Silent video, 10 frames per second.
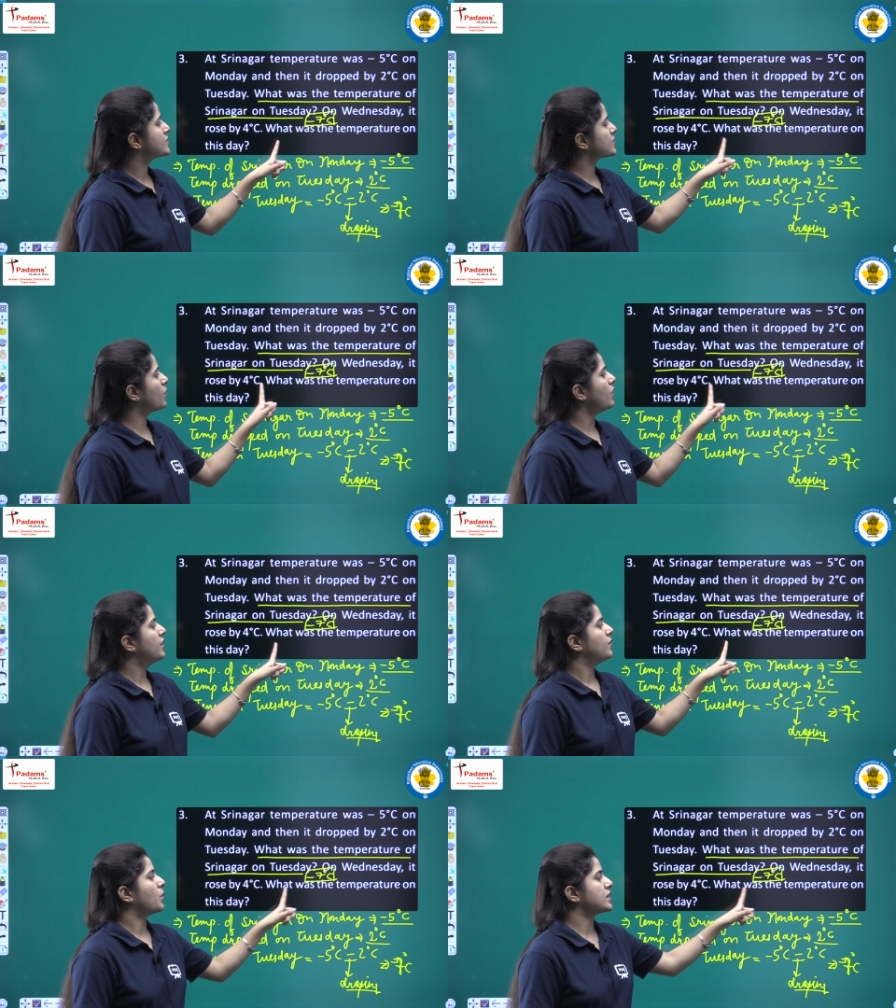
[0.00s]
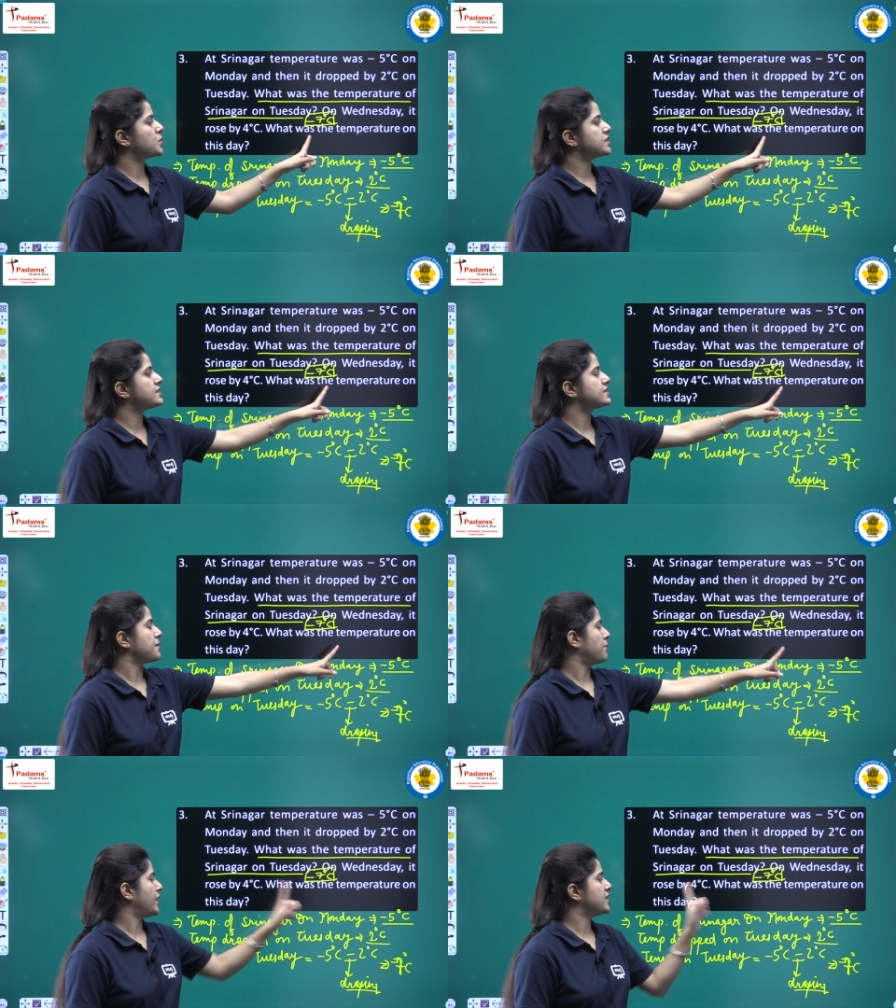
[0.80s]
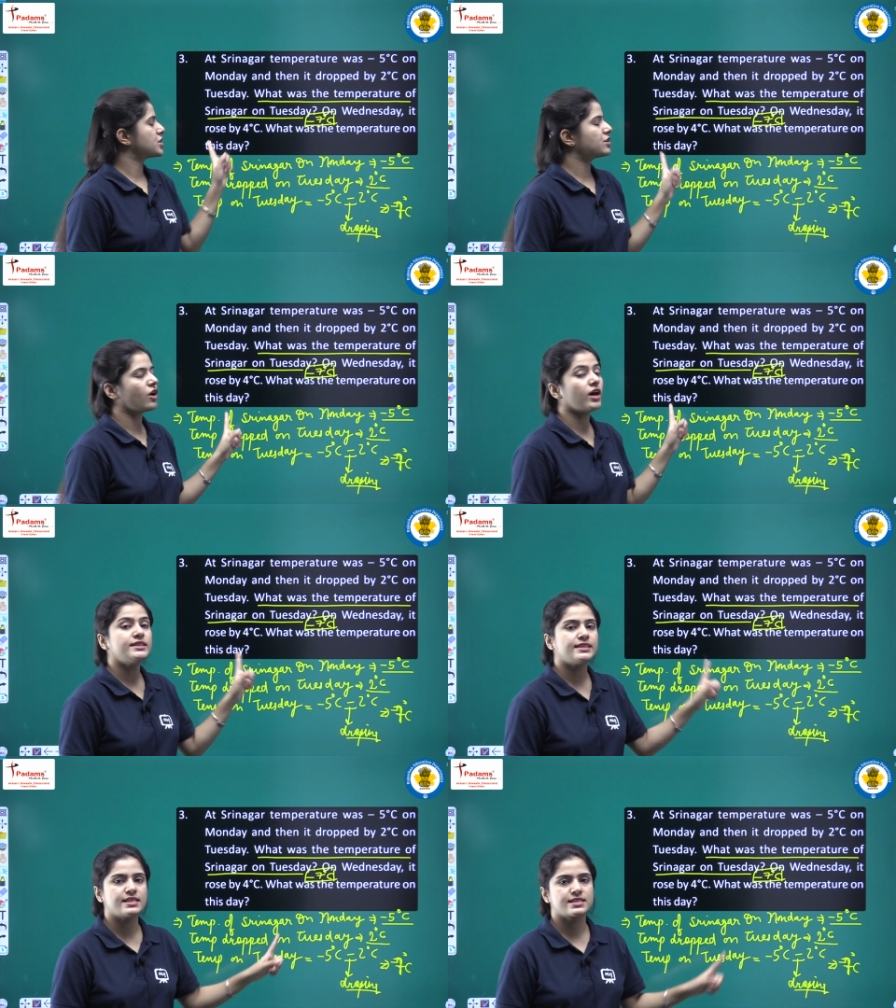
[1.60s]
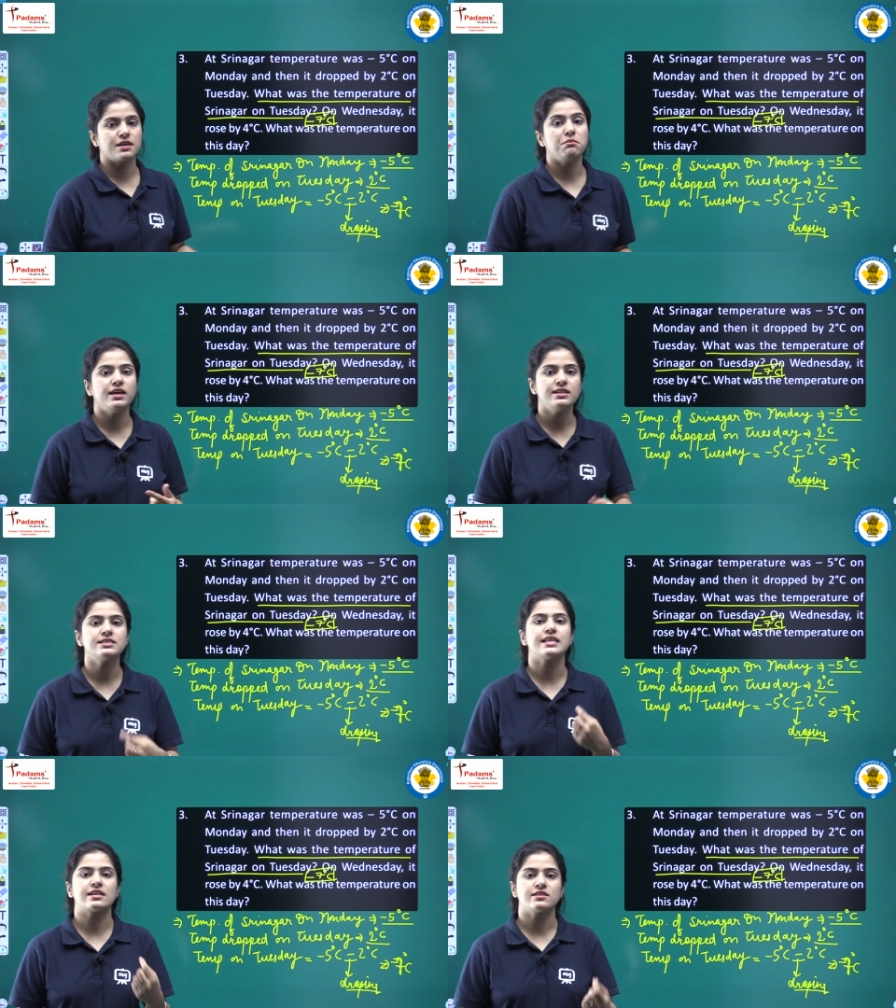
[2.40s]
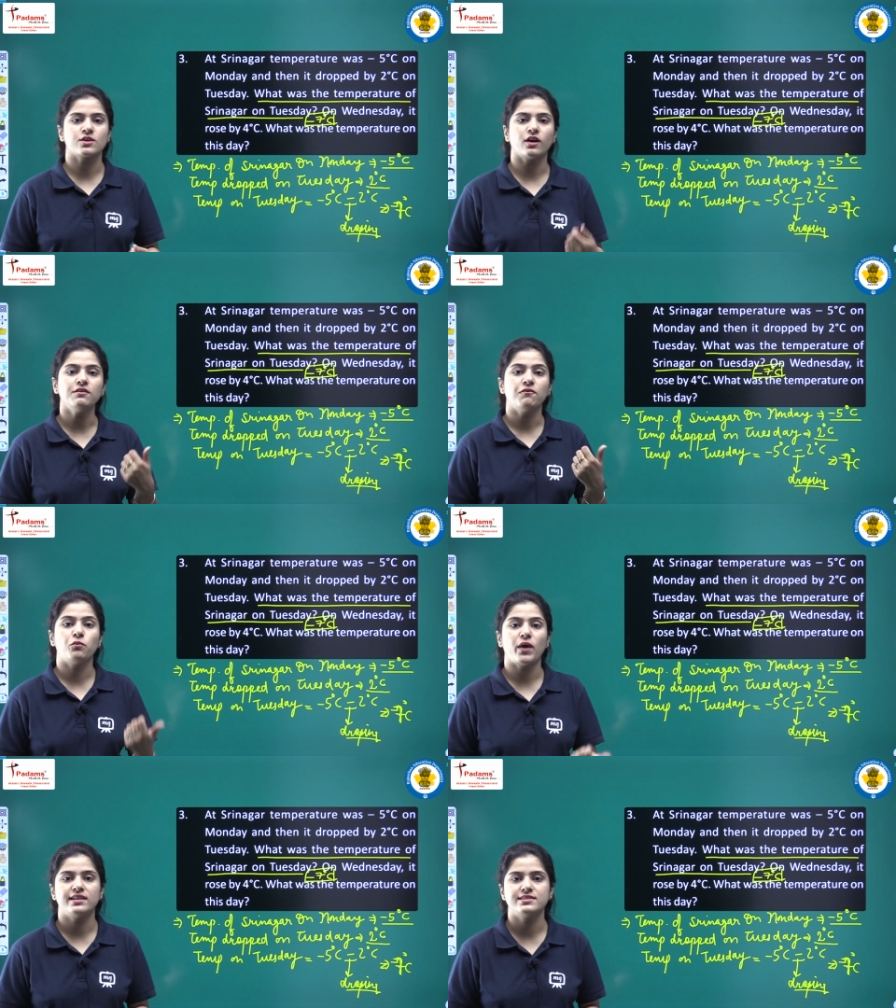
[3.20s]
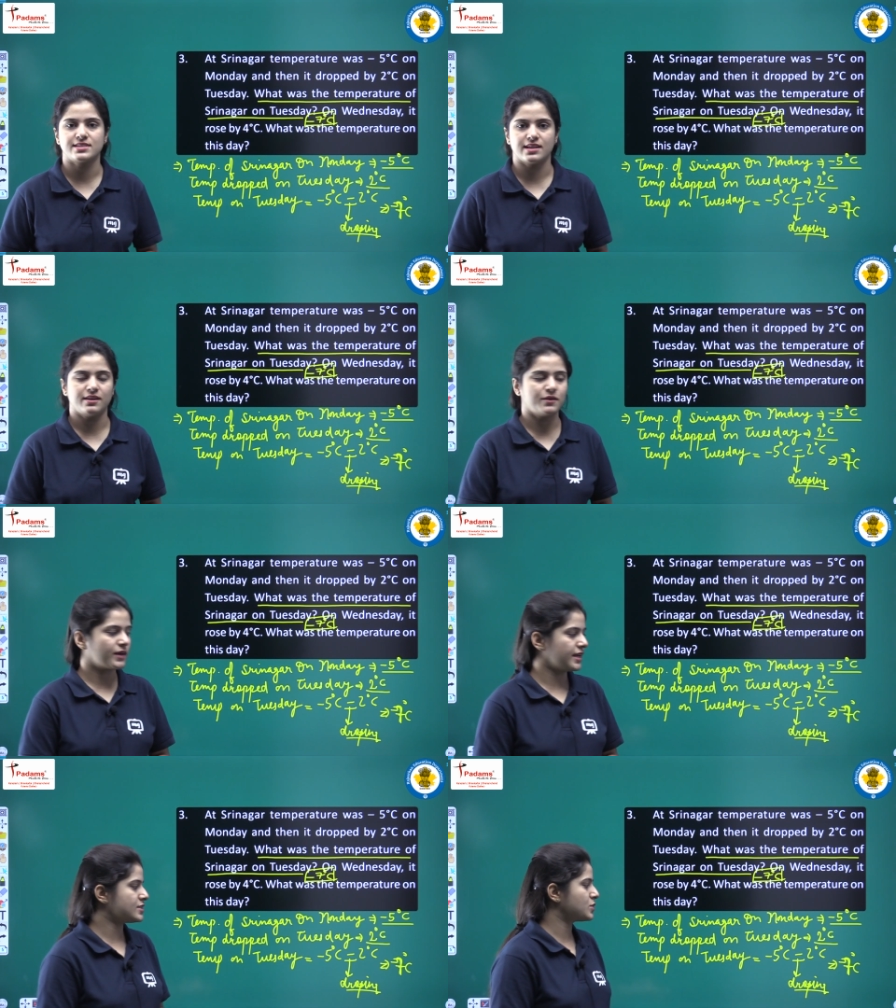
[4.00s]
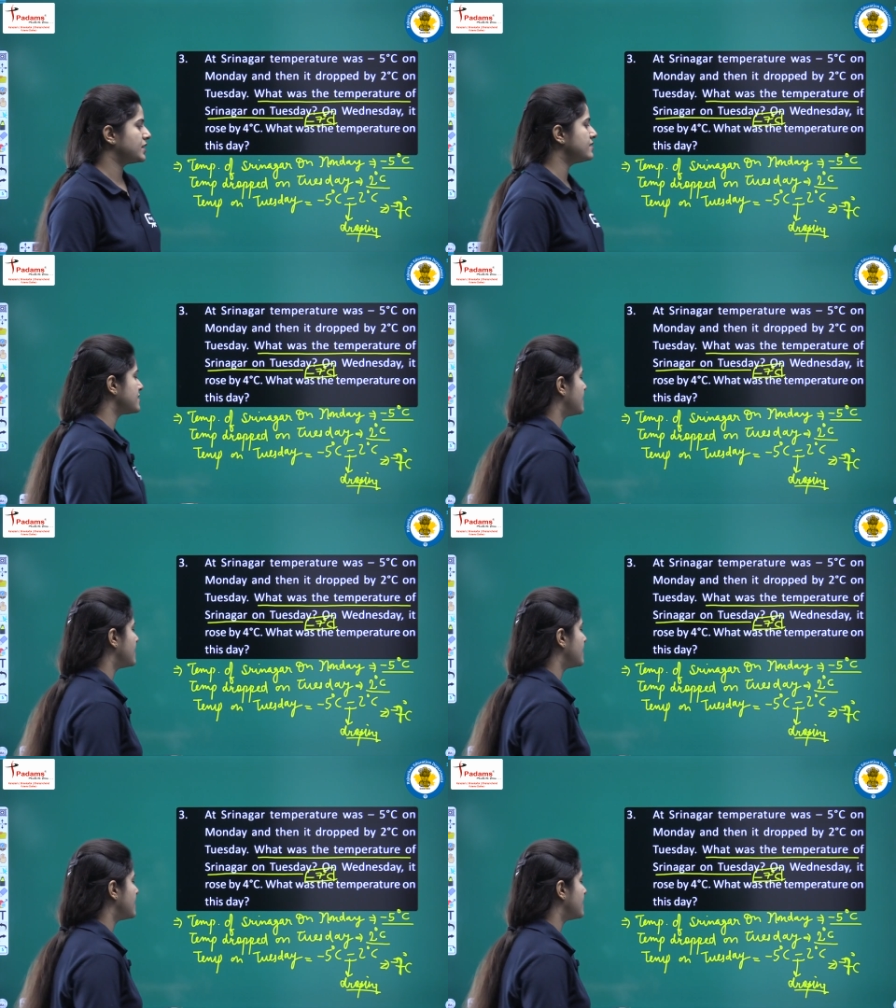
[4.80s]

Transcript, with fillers: So what was the temperature on this day means that is on Wednesday okay students.